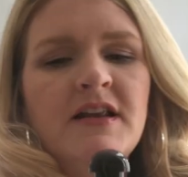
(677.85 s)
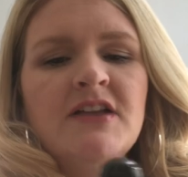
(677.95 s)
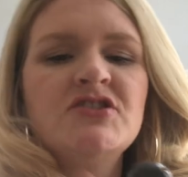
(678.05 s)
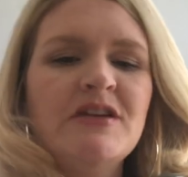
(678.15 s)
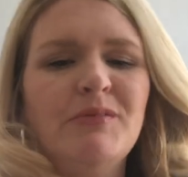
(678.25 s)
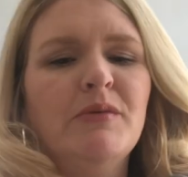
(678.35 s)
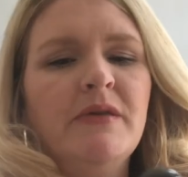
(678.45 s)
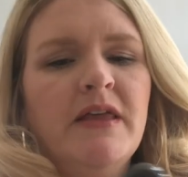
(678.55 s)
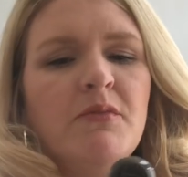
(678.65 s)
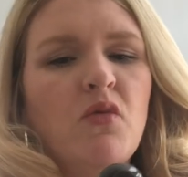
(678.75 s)
not cheaper,
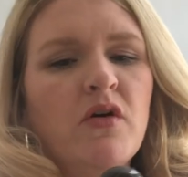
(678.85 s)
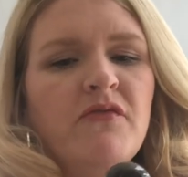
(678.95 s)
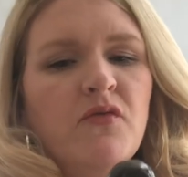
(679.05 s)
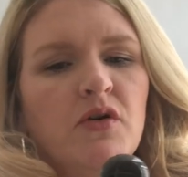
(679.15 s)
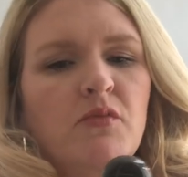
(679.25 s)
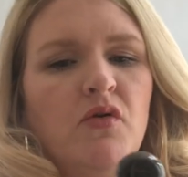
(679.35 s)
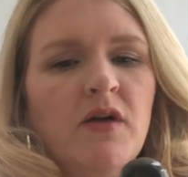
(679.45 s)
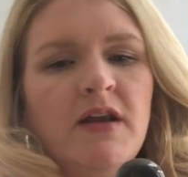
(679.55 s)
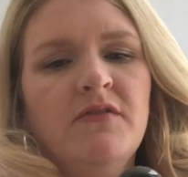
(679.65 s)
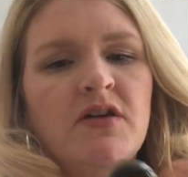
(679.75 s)
but like more affordable,
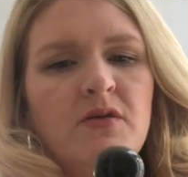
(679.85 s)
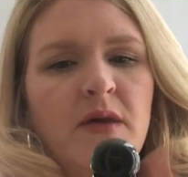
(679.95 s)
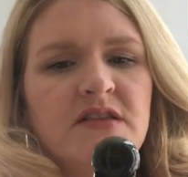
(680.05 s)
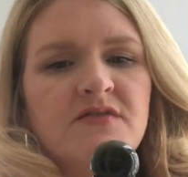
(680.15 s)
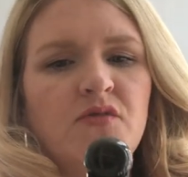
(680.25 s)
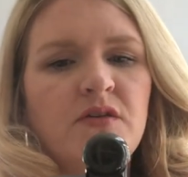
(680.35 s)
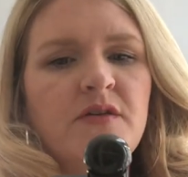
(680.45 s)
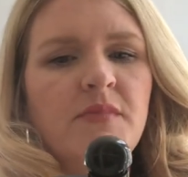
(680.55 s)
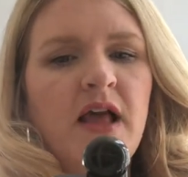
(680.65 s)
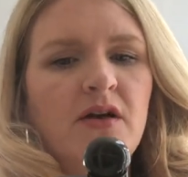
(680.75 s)
kind of like you buy at Sephora,
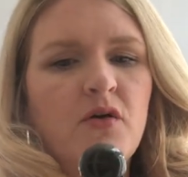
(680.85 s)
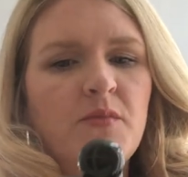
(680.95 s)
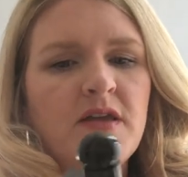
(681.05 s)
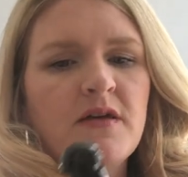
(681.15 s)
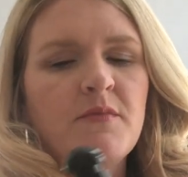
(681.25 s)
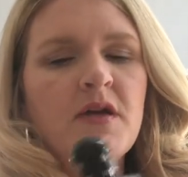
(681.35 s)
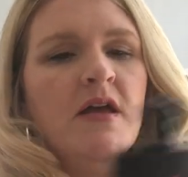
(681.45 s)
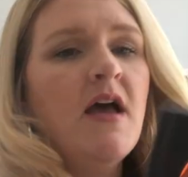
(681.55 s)
the black opium.